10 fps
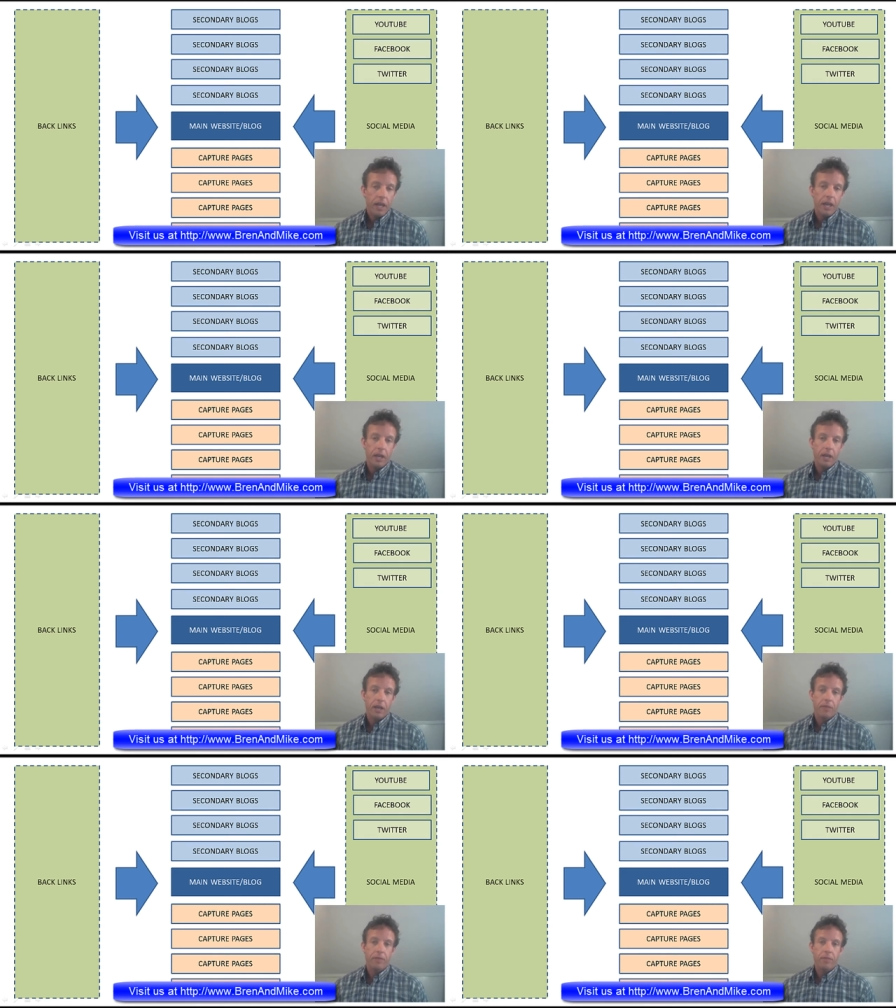
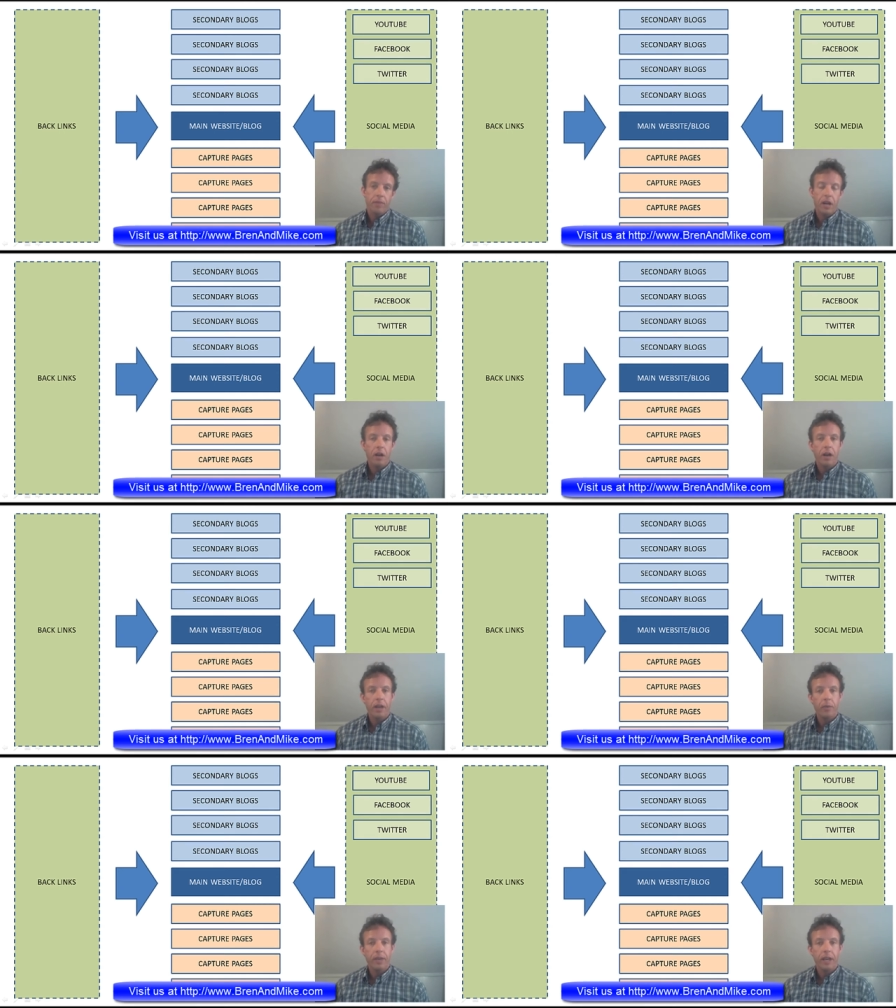And from there,
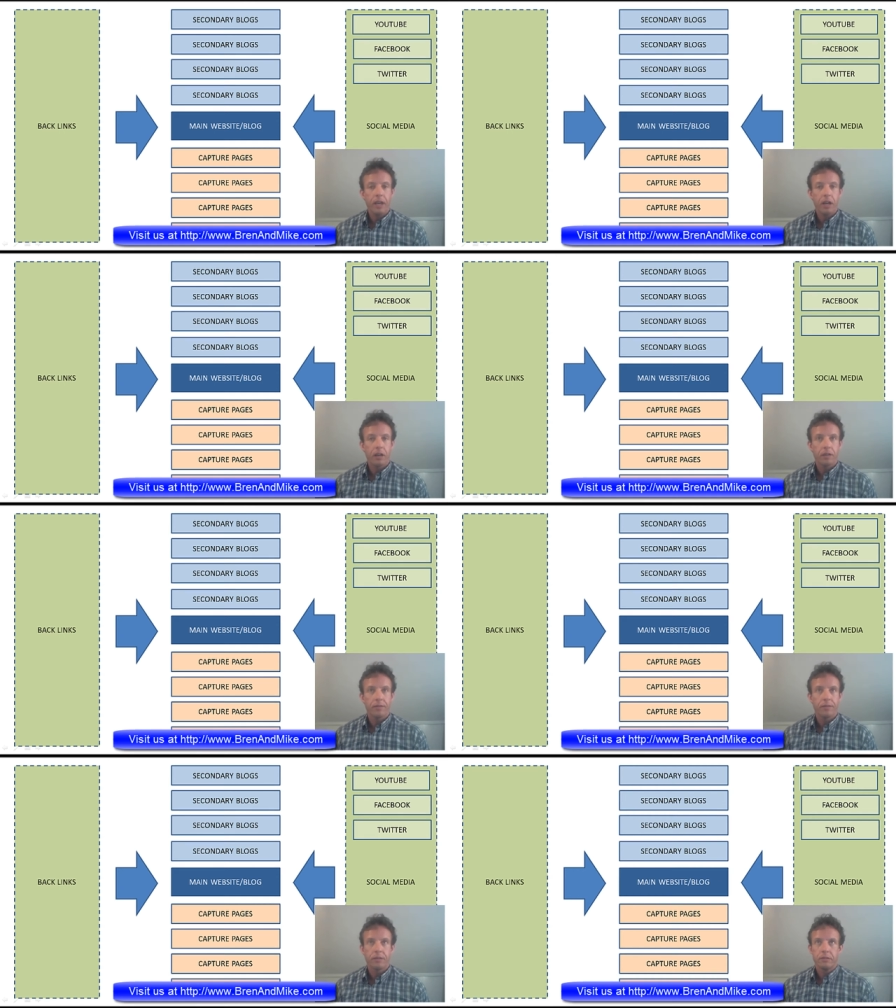I, we have